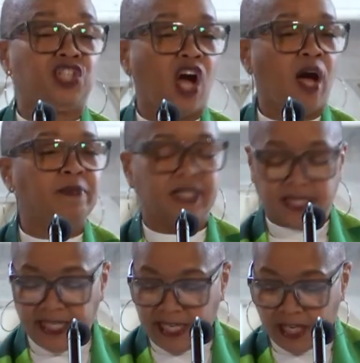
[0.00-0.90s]
jobs
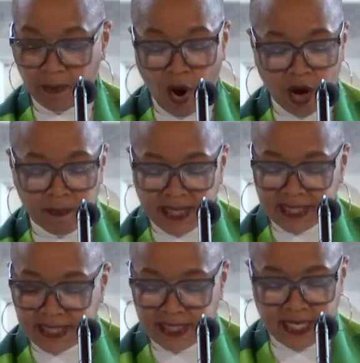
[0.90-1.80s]
cleaning
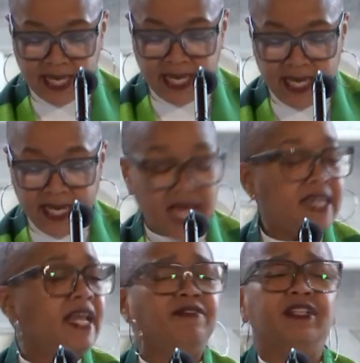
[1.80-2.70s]
apartments
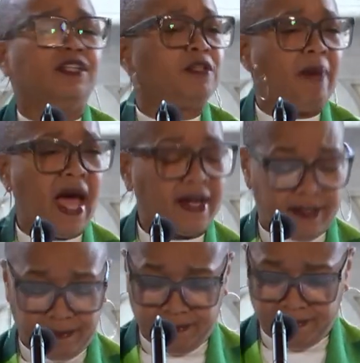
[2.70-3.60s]
and never looked back.